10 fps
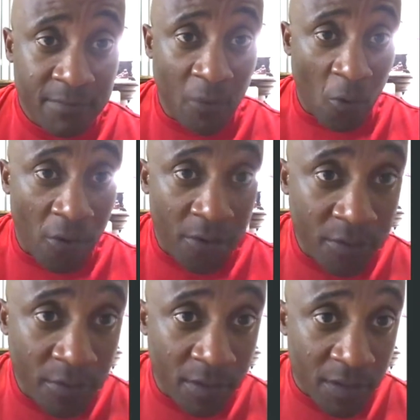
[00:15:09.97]
or
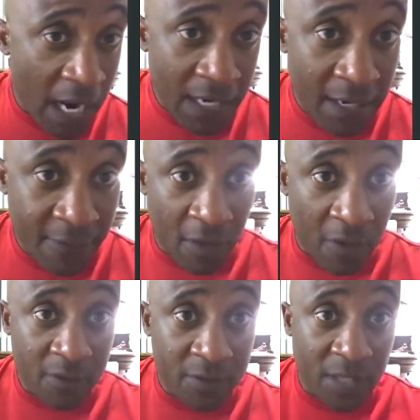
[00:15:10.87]
you can not have
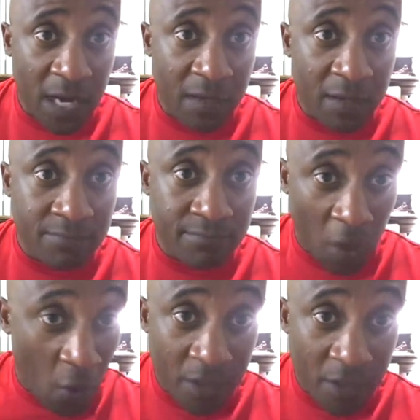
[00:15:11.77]
courage and kind of
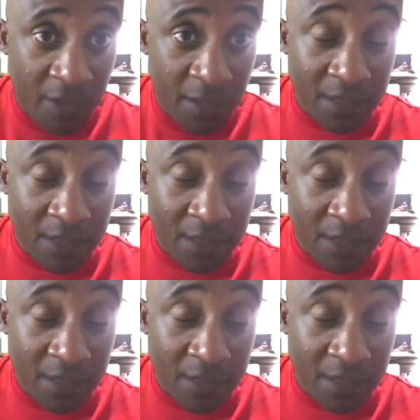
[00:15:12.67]
hold it in.